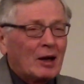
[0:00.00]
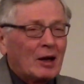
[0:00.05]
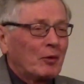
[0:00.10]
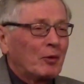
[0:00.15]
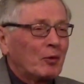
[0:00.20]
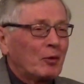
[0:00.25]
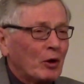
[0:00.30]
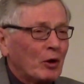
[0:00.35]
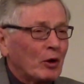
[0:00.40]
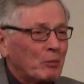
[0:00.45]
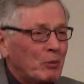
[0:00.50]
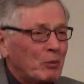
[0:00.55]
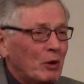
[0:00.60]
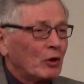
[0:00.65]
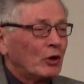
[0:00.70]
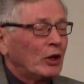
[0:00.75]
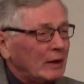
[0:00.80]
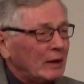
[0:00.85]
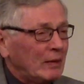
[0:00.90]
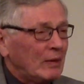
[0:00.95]
we were
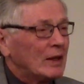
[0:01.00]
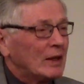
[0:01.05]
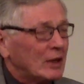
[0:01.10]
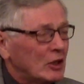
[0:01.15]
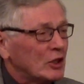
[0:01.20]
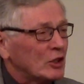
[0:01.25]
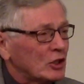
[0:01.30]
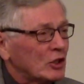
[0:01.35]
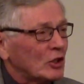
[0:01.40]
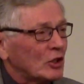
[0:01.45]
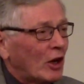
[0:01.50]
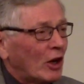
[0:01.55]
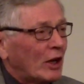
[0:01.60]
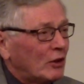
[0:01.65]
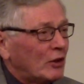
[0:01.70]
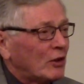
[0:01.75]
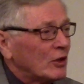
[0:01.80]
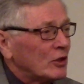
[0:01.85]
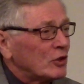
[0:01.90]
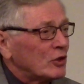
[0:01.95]
building the addition on
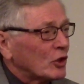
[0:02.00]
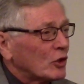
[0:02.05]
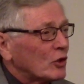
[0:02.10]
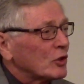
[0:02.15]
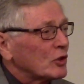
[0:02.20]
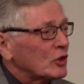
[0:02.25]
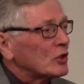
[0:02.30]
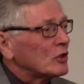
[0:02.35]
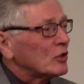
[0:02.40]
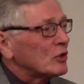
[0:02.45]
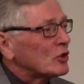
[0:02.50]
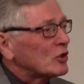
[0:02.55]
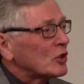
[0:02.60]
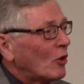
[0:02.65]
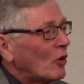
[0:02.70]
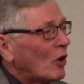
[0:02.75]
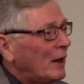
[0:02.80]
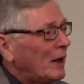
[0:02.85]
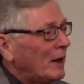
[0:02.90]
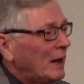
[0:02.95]
to the church and so
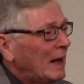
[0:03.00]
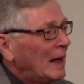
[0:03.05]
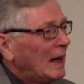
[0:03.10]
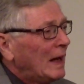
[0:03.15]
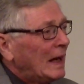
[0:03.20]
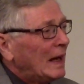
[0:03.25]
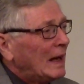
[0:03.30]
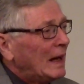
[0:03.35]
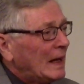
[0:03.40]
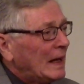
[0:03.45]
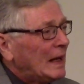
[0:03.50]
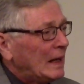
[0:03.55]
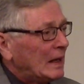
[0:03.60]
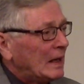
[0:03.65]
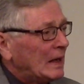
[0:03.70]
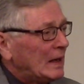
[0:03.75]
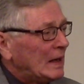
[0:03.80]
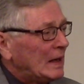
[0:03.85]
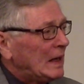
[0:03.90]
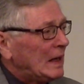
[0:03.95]
on, and he and
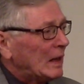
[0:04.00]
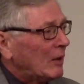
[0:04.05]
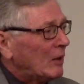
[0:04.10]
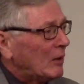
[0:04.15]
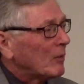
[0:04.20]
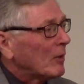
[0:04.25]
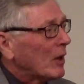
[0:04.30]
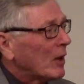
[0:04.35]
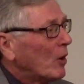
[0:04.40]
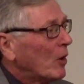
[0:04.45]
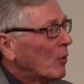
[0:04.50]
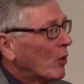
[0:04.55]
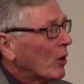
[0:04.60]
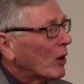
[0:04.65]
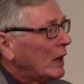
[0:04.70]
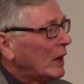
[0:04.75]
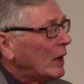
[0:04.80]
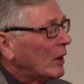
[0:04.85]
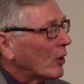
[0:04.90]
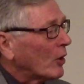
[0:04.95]
Anita were
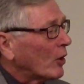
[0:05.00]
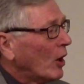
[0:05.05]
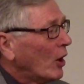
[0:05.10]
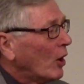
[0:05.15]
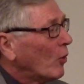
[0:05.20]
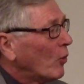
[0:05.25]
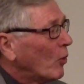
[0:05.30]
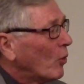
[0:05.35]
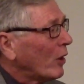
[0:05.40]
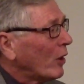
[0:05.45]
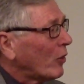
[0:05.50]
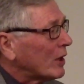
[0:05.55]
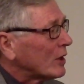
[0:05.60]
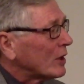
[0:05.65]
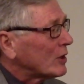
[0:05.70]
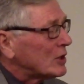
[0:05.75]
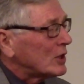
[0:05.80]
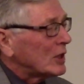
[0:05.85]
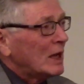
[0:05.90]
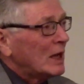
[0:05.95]
here with
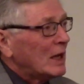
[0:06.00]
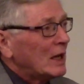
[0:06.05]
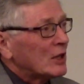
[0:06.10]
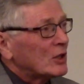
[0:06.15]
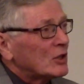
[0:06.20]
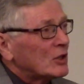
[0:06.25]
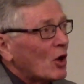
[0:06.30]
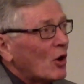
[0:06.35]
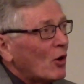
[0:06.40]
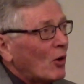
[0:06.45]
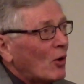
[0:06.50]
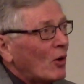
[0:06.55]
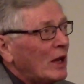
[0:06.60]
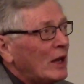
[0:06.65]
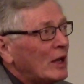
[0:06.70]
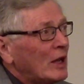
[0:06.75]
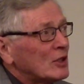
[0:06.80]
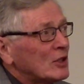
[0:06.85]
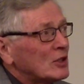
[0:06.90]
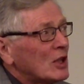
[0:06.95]
us. So
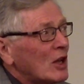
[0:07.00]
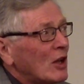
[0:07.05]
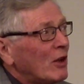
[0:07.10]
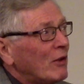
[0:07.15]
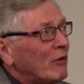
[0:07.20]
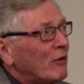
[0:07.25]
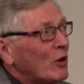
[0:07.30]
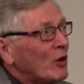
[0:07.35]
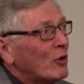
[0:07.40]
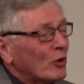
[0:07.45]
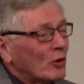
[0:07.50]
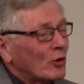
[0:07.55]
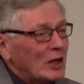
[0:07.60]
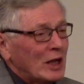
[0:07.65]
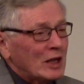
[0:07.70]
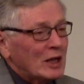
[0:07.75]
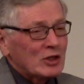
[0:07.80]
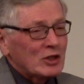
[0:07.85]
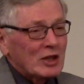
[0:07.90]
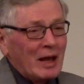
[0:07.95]
his funeral
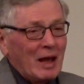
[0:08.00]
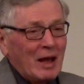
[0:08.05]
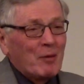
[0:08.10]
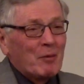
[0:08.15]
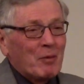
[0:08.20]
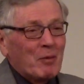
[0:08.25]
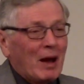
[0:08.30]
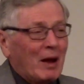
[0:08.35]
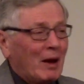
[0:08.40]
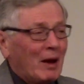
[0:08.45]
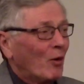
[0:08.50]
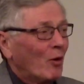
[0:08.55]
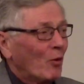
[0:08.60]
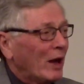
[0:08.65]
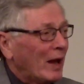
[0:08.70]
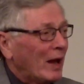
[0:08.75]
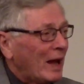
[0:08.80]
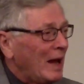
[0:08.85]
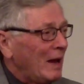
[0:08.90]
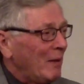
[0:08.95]
yesterday. But what
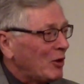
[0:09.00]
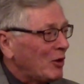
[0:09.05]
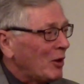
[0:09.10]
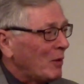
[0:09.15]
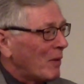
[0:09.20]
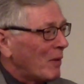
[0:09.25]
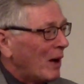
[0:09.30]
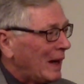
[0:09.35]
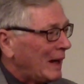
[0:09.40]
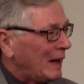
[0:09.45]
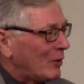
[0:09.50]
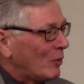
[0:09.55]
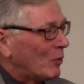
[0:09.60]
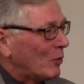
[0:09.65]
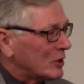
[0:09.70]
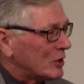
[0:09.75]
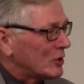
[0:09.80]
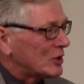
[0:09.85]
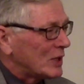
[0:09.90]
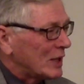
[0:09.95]
came to mind
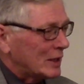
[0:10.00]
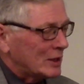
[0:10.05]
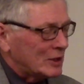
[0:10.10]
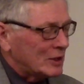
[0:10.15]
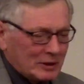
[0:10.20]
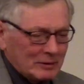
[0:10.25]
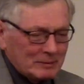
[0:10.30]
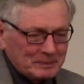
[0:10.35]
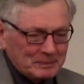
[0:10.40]
was this.